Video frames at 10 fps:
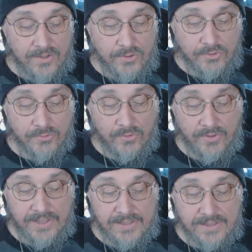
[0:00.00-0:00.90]
Neutral
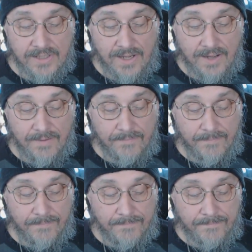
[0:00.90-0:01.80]
is
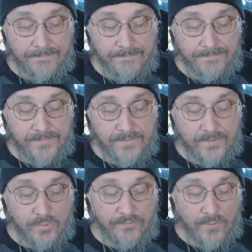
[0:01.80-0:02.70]

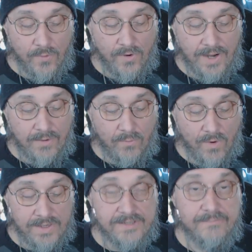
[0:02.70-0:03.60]
2 to 4, and a
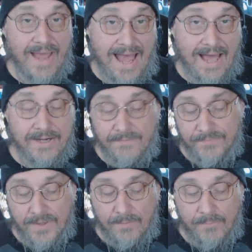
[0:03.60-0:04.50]
1 is bad.
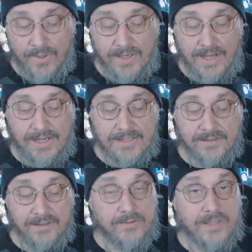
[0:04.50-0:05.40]
But it gets a
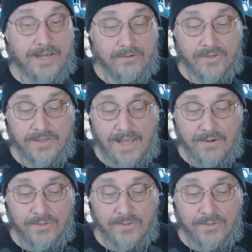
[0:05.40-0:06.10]
little tighter than that.